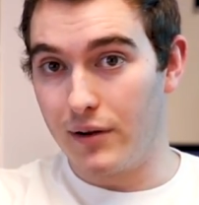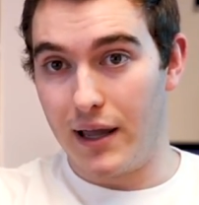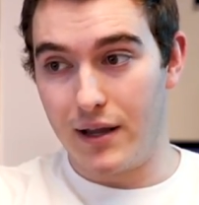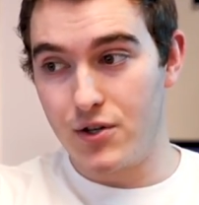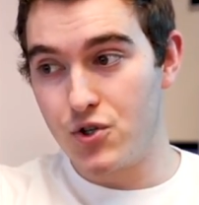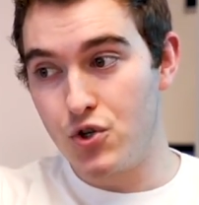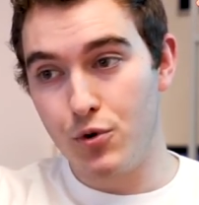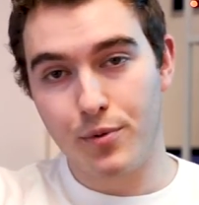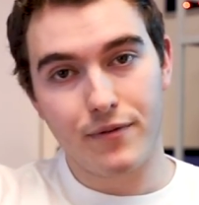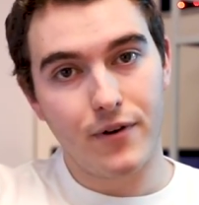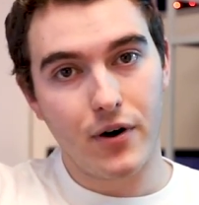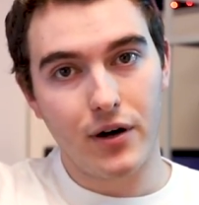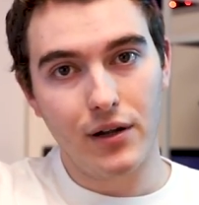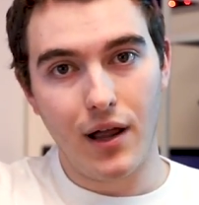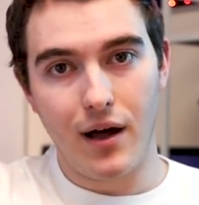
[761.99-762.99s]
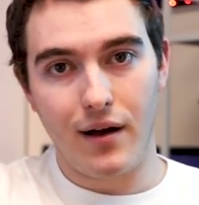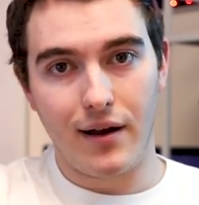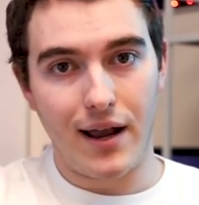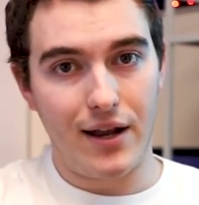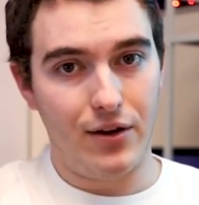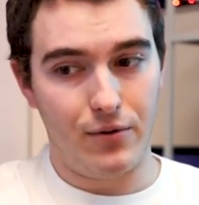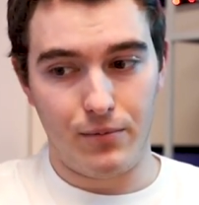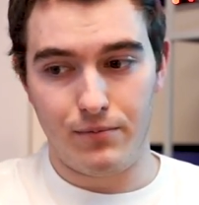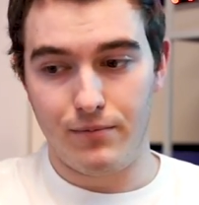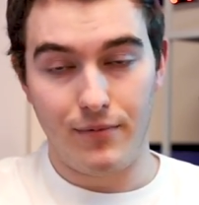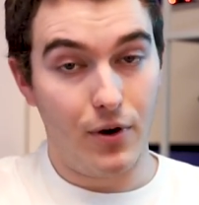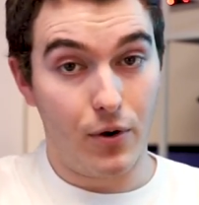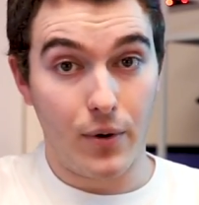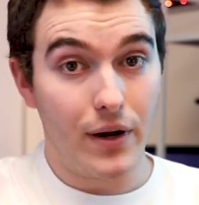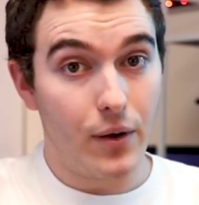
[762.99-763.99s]
like super far along and you're
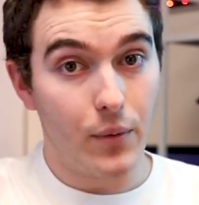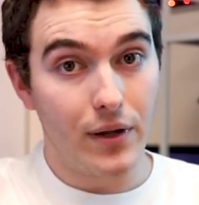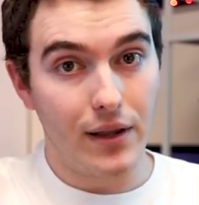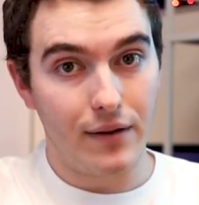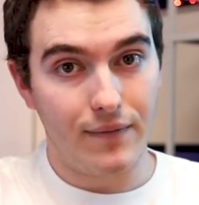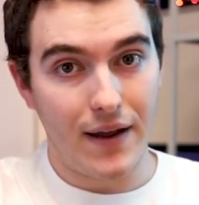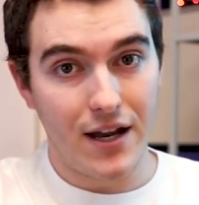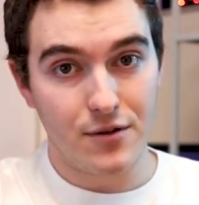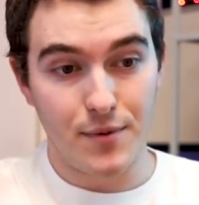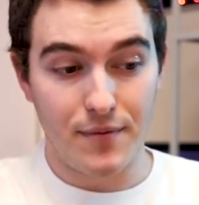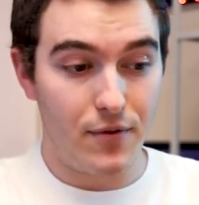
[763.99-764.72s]
already really advanced,